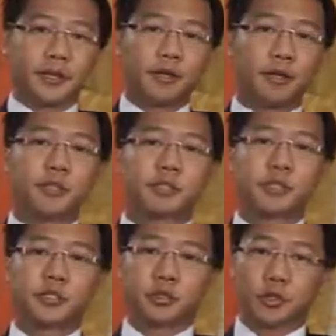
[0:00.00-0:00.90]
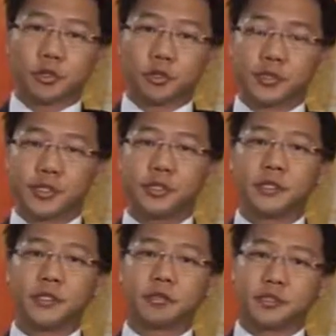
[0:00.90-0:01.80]
an arbitration clause
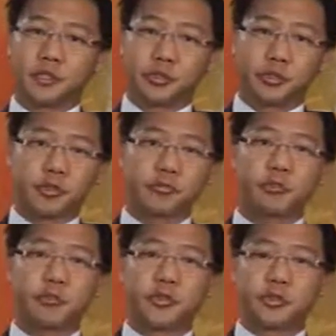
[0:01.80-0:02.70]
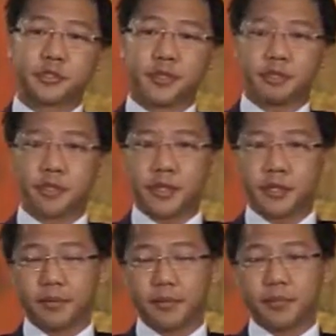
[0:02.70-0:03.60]
in the constitution of a Mauritian
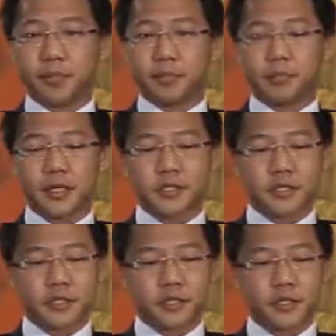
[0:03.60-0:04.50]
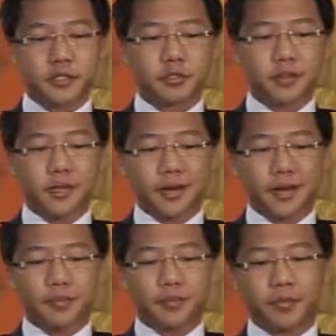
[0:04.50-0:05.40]
company. But just to
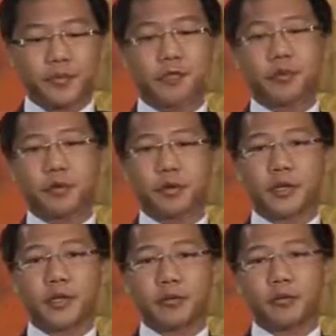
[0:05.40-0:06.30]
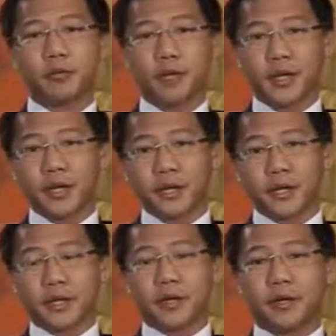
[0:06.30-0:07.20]
recap, it's only a way
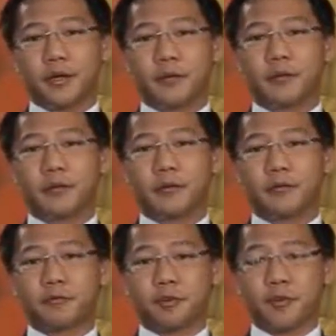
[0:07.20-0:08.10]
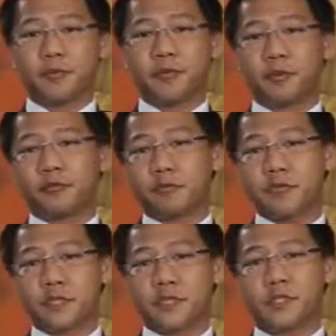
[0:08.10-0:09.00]
from the
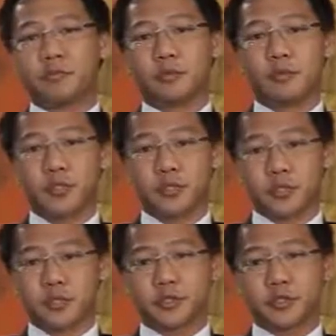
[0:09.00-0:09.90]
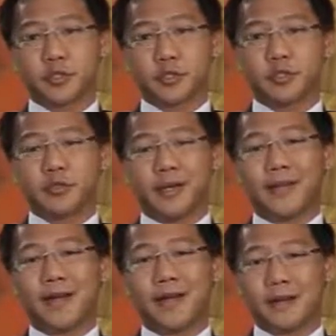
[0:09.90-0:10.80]
authorities in Mauritius to
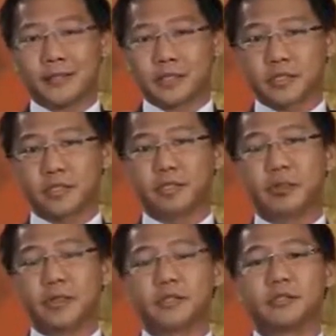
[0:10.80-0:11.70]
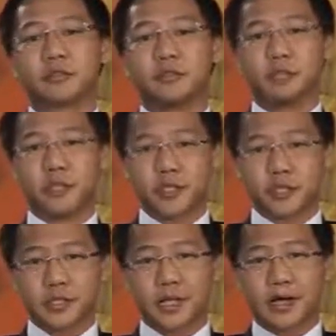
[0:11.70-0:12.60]
enhance the presence of
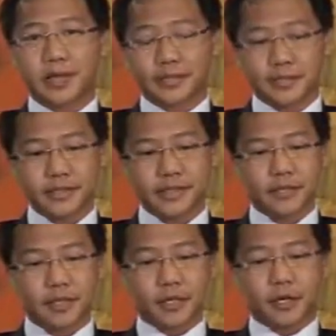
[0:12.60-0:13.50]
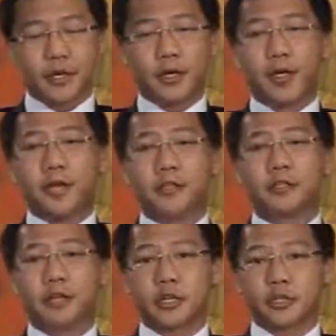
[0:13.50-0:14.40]
Mauritius as an
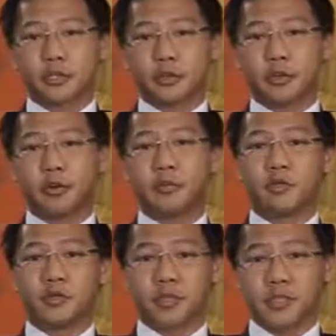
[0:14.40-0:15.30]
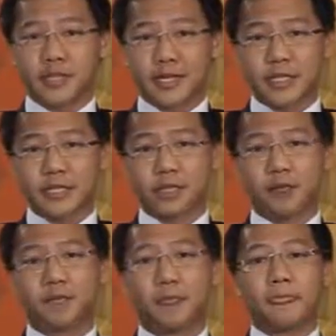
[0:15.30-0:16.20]
international arbitration
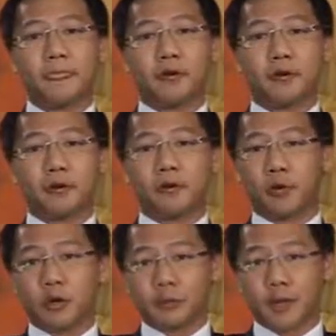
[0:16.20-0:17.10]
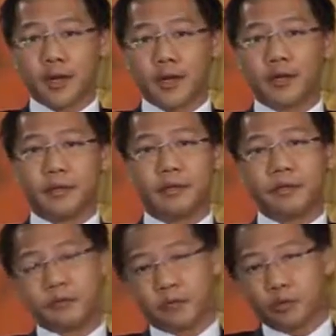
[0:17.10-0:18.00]
center worldwide
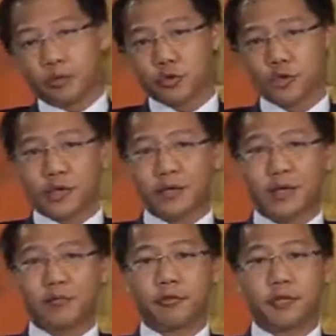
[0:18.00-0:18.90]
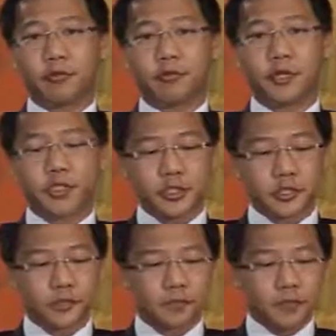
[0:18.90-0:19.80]
and also in the African
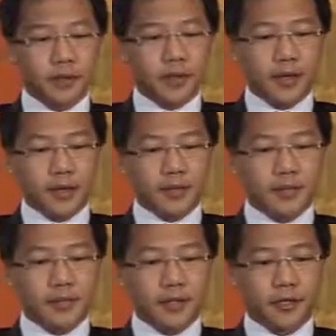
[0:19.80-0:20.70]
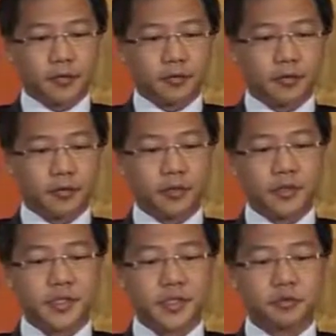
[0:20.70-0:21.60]
region. And
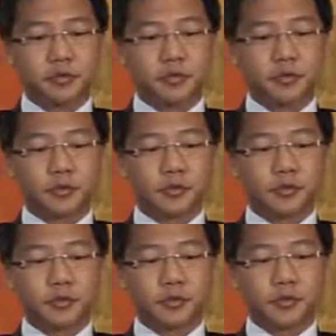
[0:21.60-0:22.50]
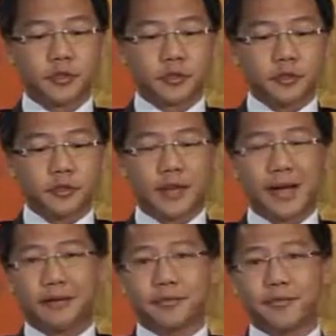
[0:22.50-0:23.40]
we seem to
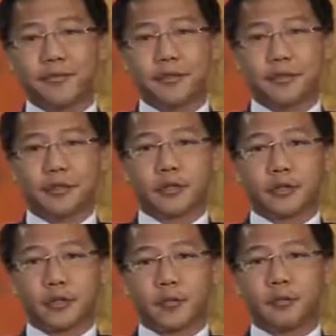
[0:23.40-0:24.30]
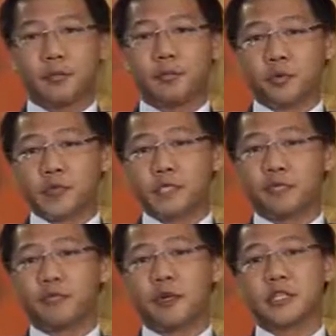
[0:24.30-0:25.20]
have a
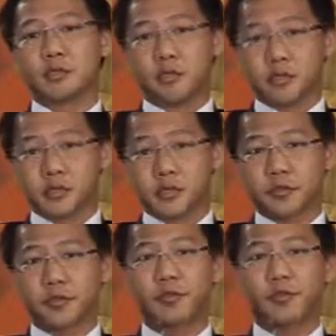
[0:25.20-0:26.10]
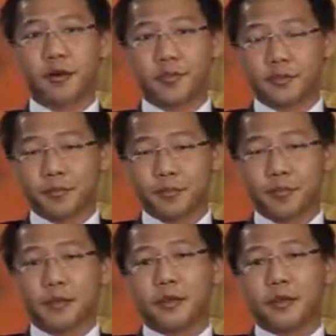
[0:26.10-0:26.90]
positive response from